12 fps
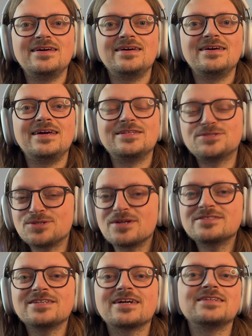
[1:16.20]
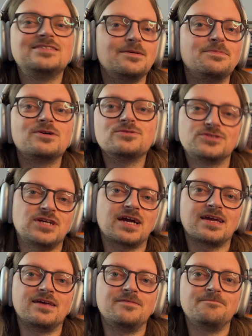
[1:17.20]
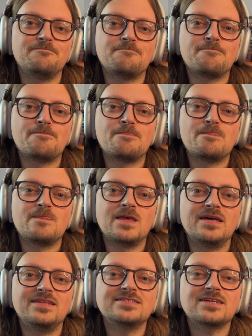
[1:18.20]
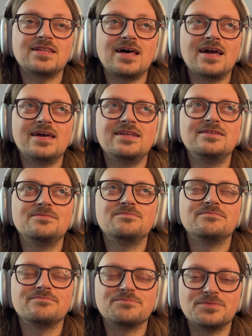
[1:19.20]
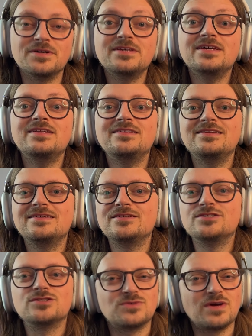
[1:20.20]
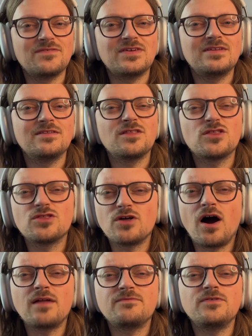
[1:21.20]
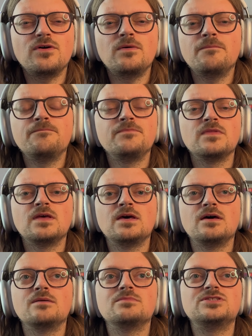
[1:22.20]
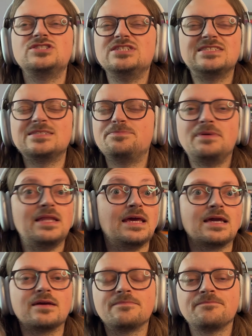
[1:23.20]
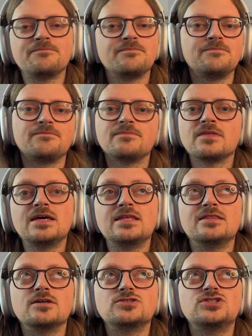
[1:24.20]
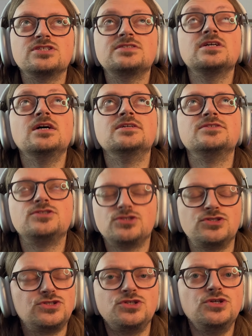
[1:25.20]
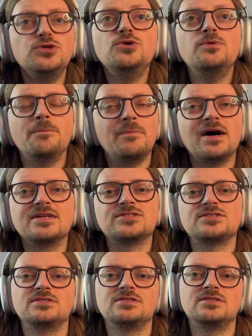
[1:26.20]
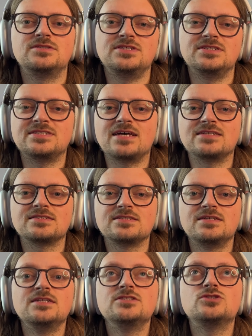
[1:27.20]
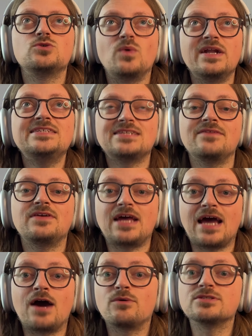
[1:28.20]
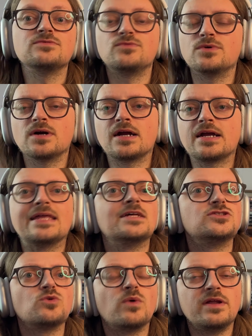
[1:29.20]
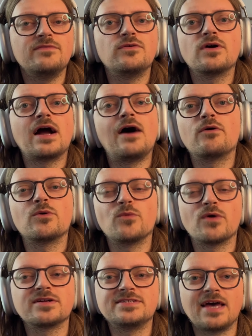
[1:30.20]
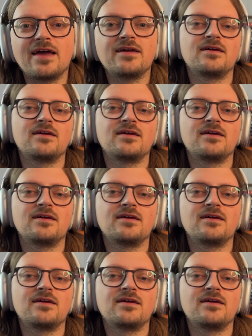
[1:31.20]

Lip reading: It starts like a typical check-in. This client, brilliant, driven, thoughtful, but she's spinning. There's just too much, she says. 27 hours of work in a 24-hour workday.